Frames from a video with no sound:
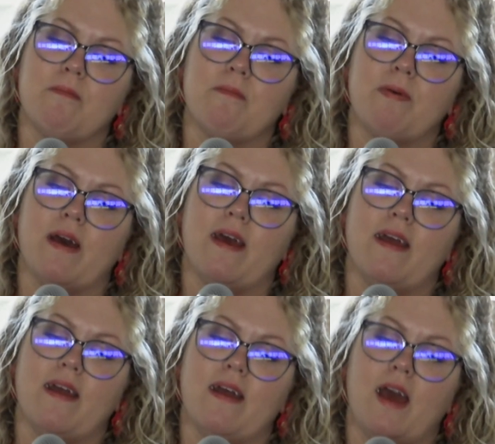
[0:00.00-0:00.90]

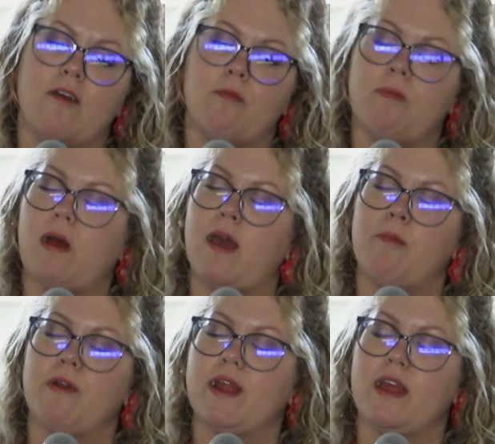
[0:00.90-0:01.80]
But I
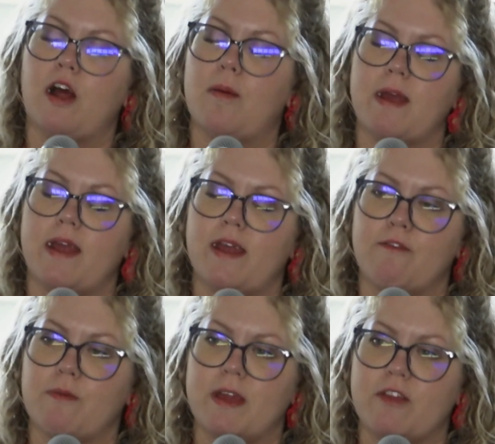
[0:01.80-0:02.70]
bring in all my
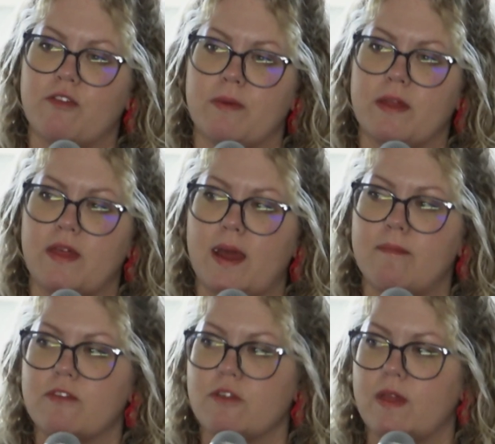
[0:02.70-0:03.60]
information with
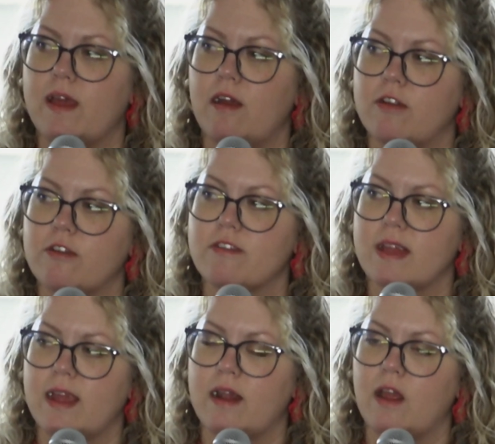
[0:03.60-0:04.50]
them so they
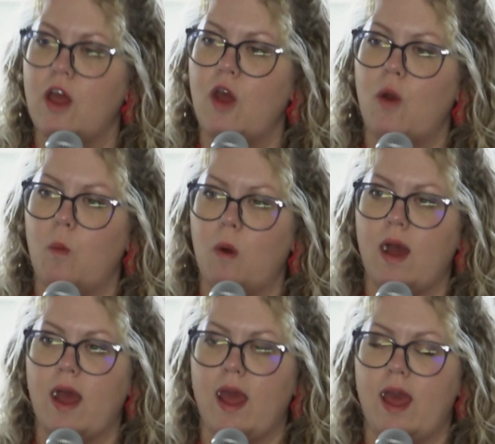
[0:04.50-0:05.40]
understand what
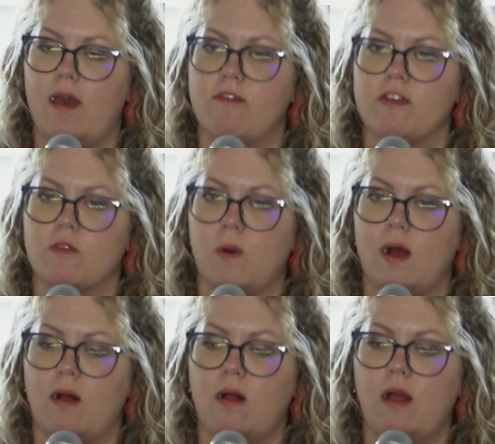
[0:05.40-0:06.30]
I have as
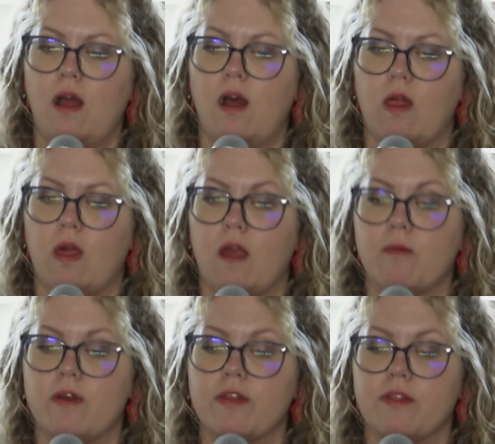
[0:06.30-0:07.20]
well. Along
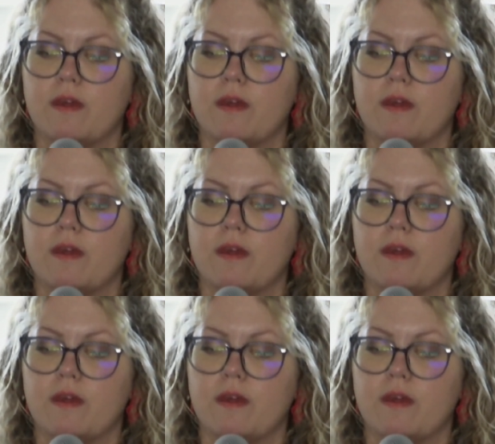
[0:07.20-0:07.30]
with